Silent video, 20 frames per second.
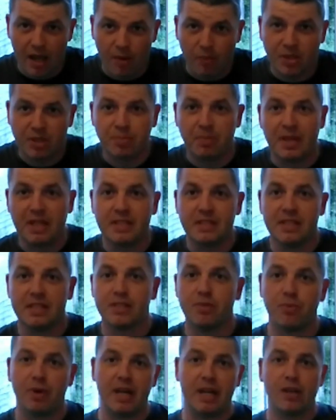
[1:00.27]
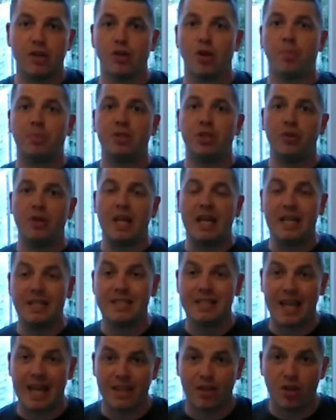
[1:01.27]
which means it's a really good opportunity
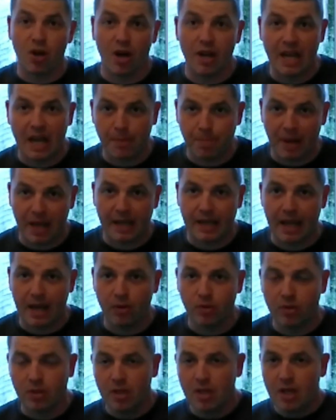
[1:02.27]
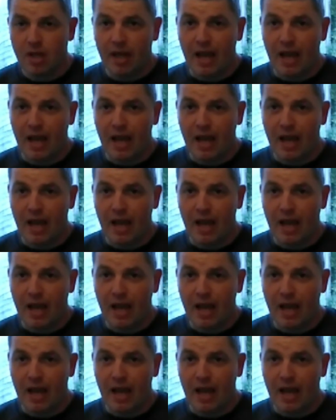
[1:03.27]
to get the kayak back out.